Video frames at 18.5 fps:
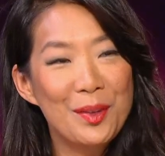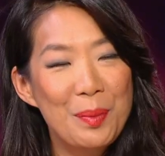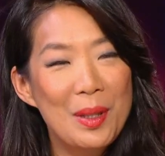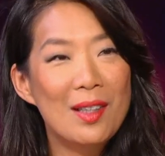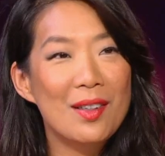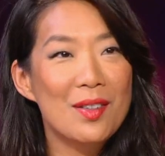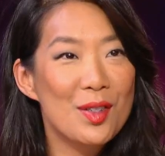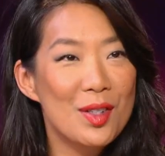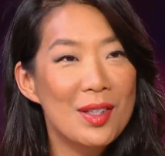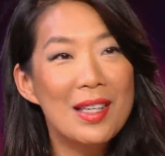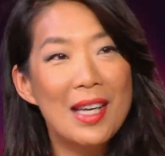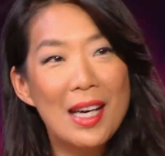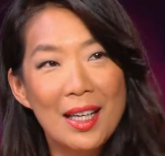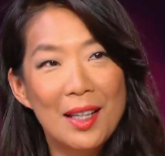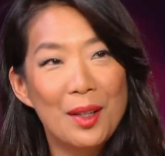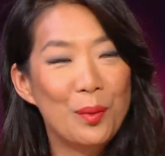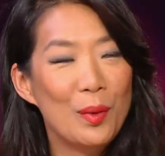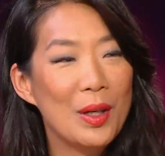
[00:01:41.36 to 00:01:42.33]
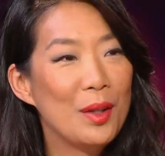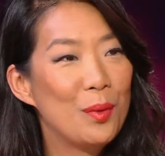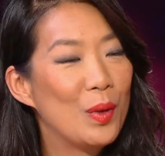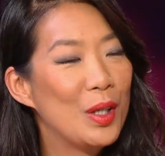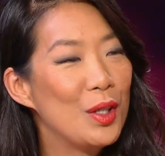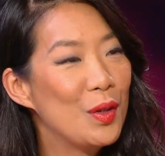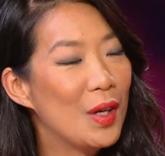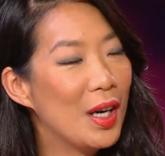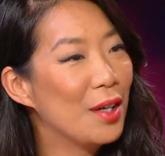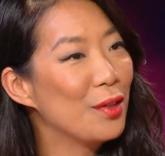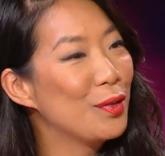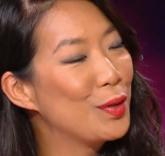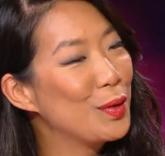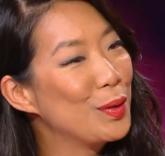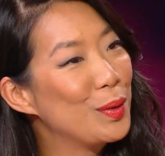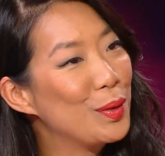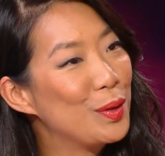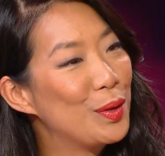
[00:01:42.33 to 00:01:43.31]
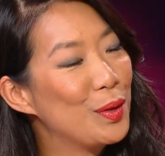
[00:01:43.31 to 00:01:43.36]
because yeah, when when you have
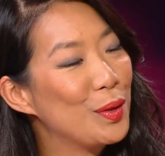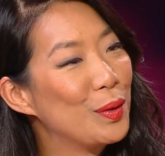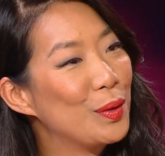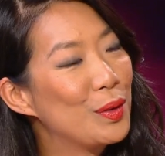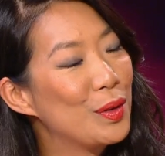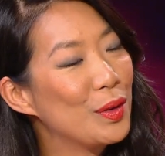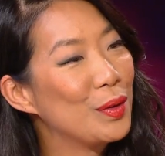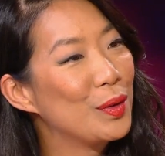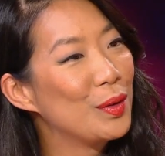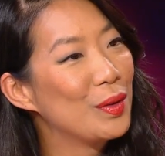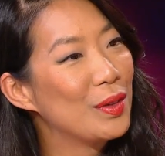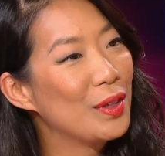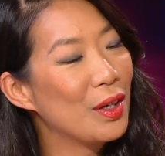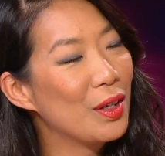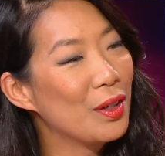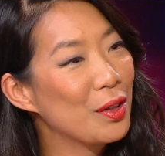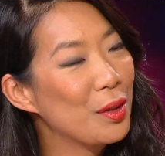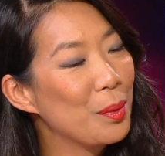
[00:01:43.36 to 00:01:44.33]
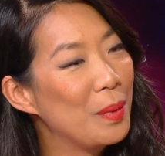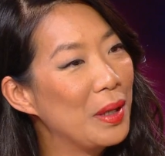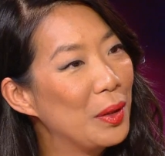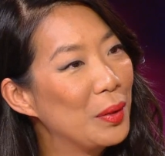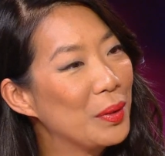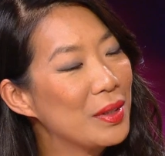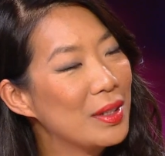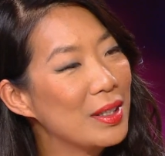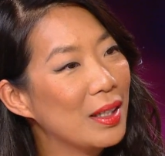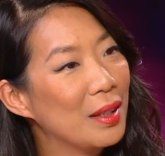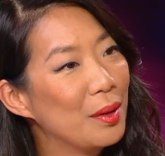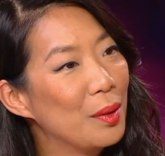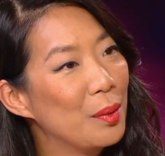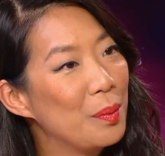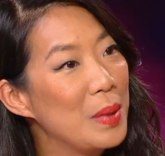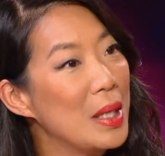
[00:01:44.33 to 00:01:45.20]
to to to talk about uh,